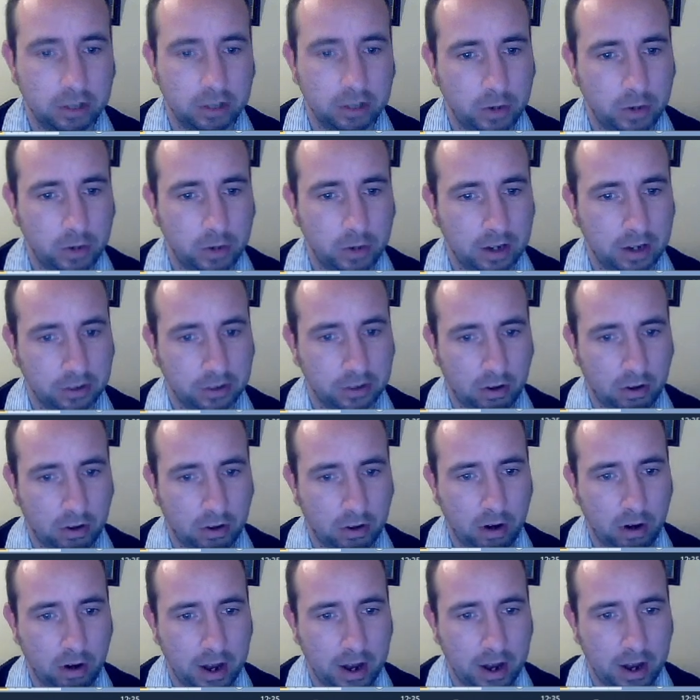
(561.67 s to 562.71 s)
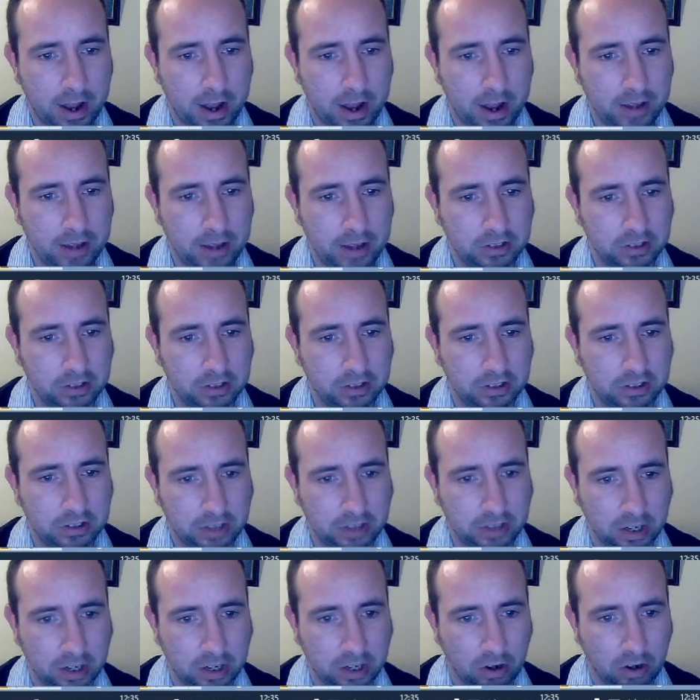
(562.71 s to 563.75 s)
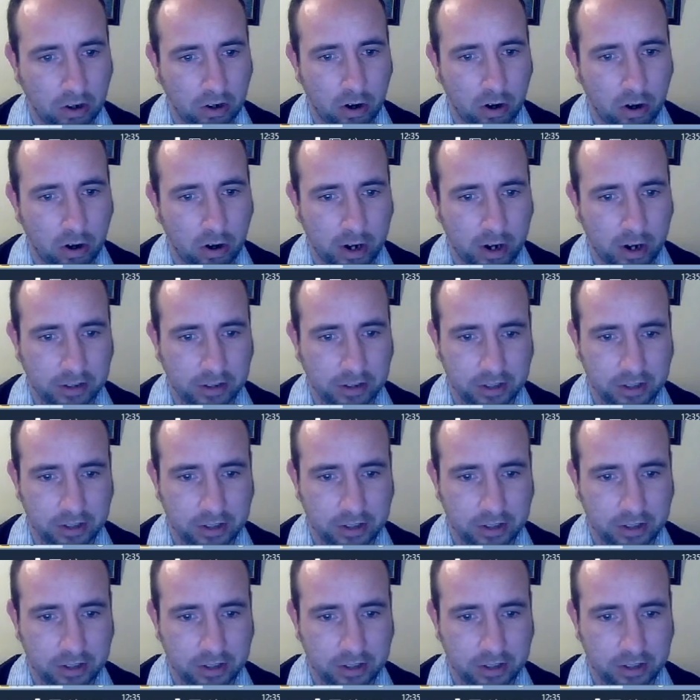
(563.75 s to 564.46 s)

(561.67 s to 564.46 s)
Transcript: as OR and SSIG or S.